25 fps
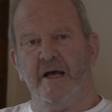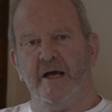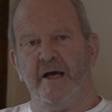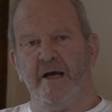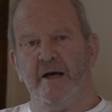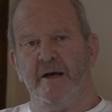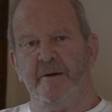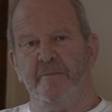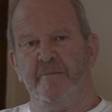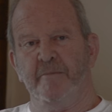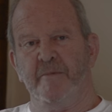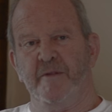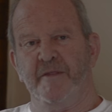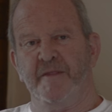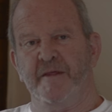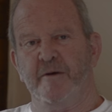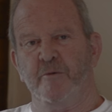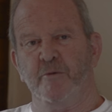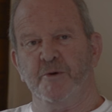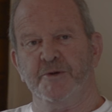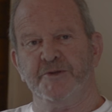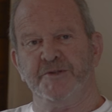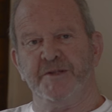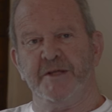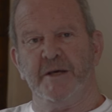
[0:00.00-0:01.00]
there
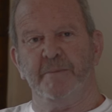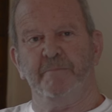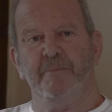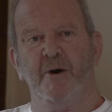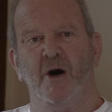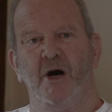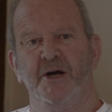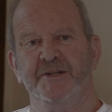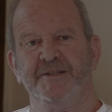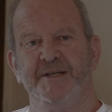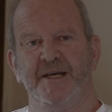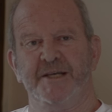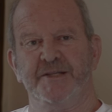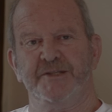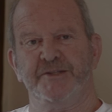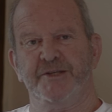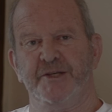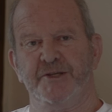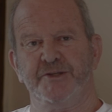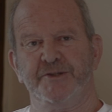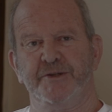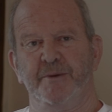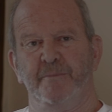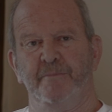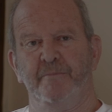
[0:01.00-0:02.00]
was the apartheid
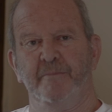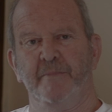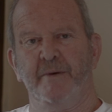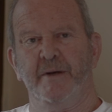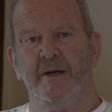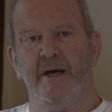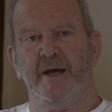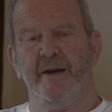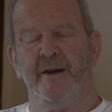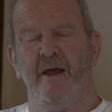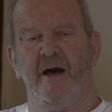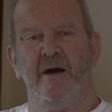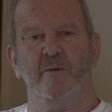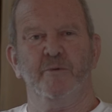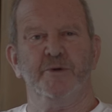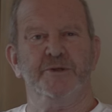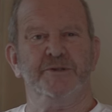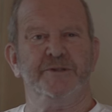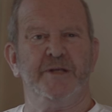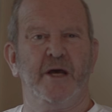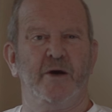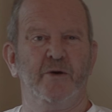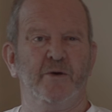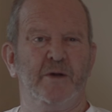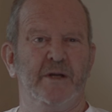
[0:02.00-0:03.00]
system, and I was
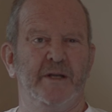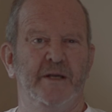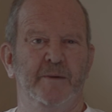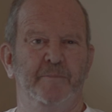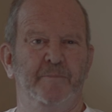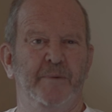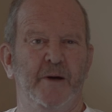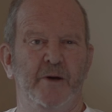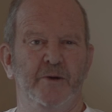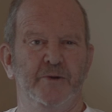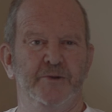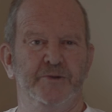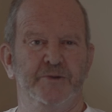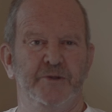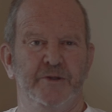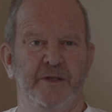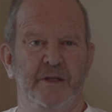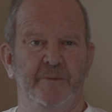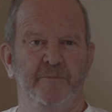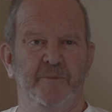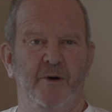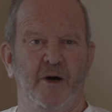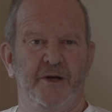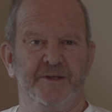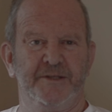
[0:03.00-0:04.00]
totally opposed to the
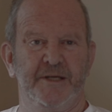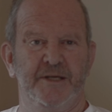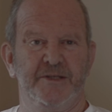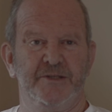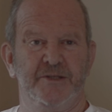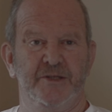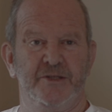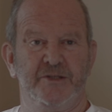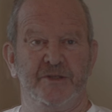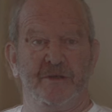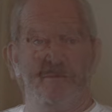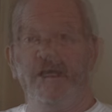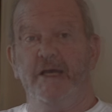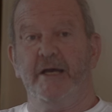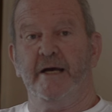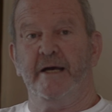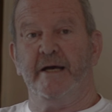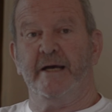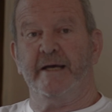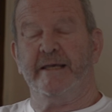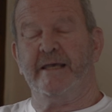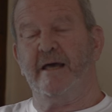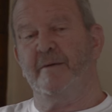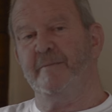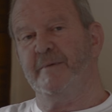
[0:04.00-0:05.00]
apartheid system.
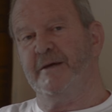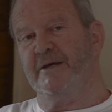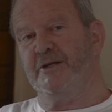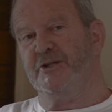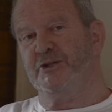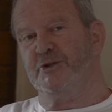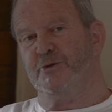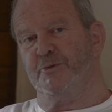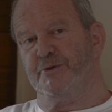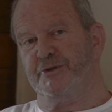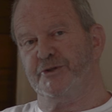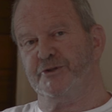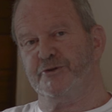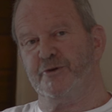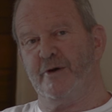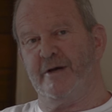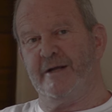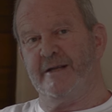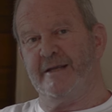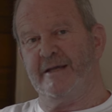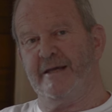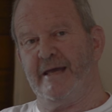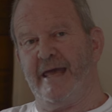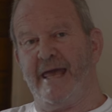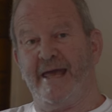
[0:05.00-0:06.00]
Coming into
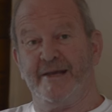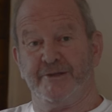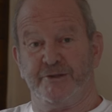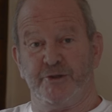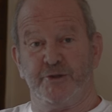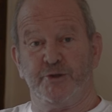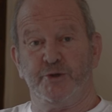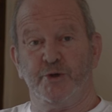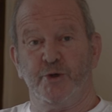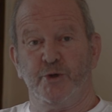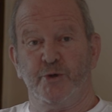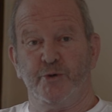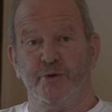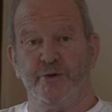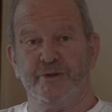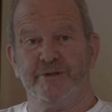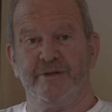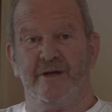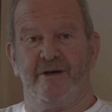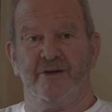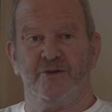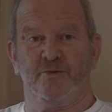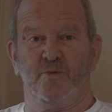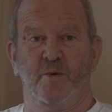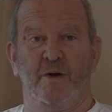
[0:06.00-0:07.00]
Australia as a tourist,
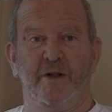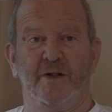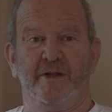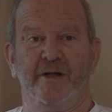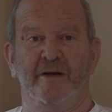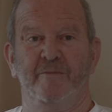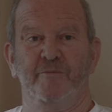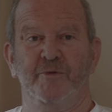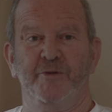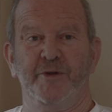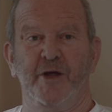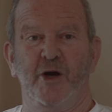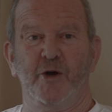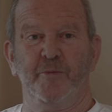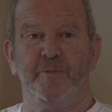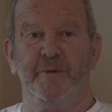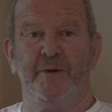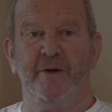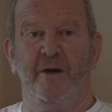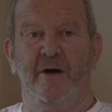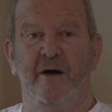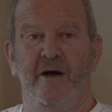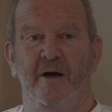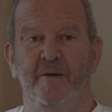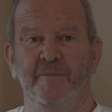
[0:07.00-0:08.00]
I was welcomed with
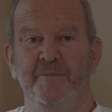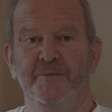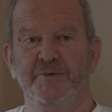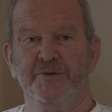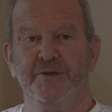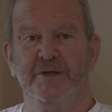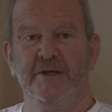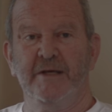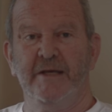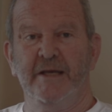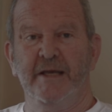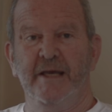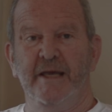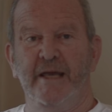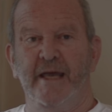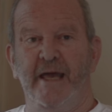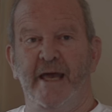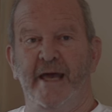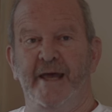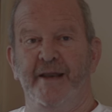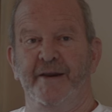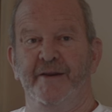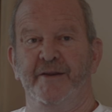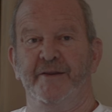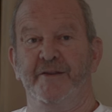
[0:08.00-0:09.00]
open arms,
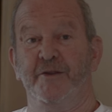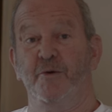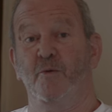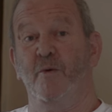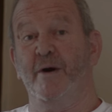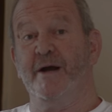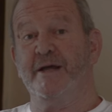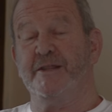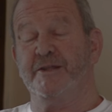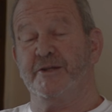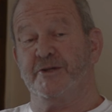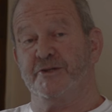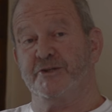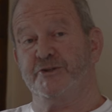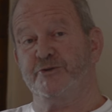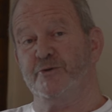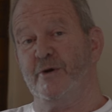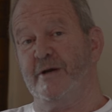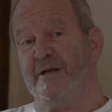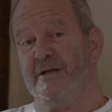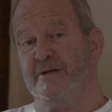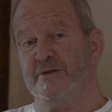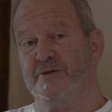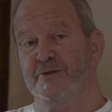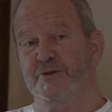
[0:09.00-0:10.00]
and the way the
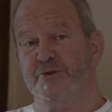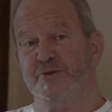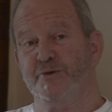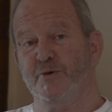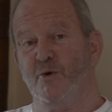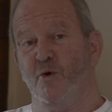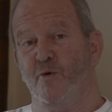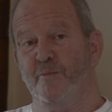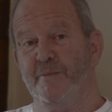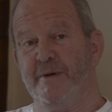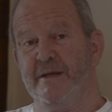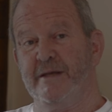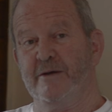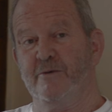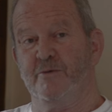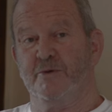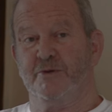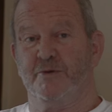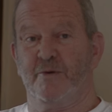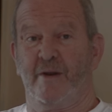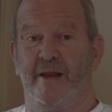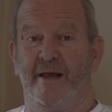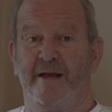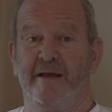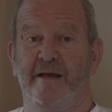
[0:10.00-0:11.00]
Australians saw me was,
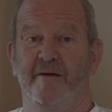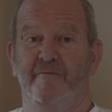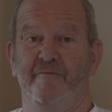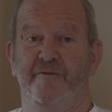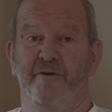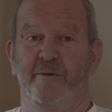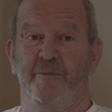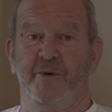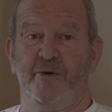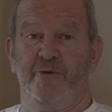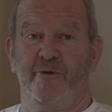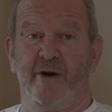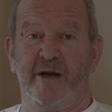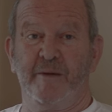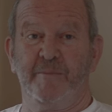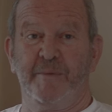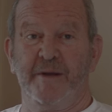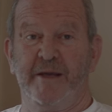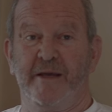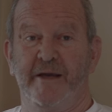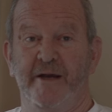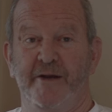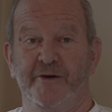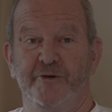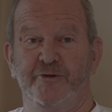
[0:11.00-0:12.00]
I come from a rugby
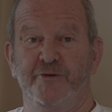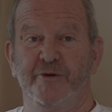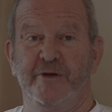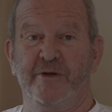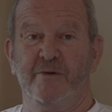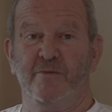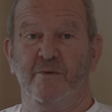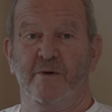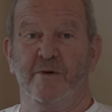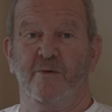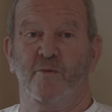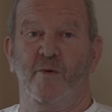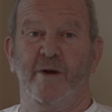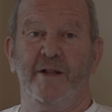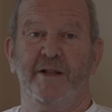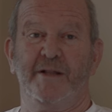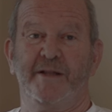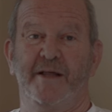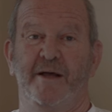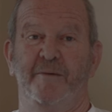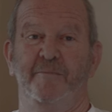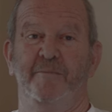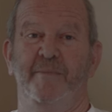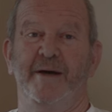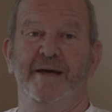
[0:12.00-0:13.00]
country, well,
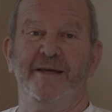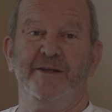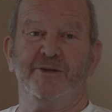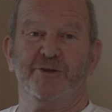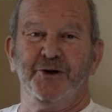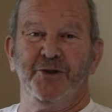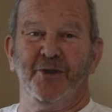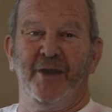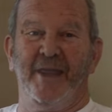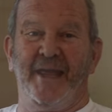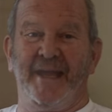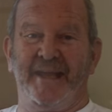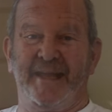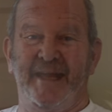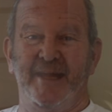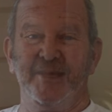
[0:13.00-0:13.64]
welcome mate, you're like